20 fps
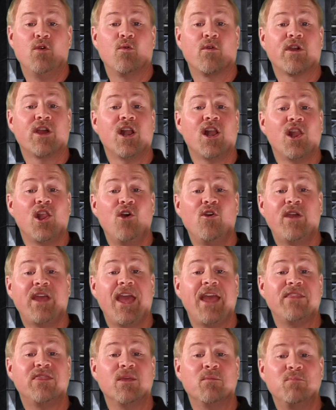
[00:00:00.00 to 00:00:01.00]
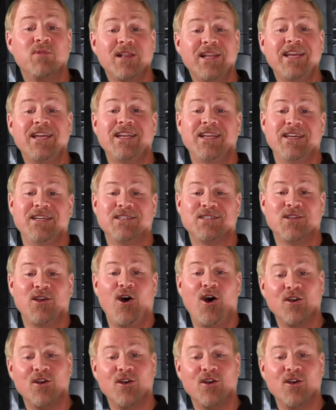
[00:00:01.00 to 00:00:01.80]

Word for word: We're going to locate the Pleiades,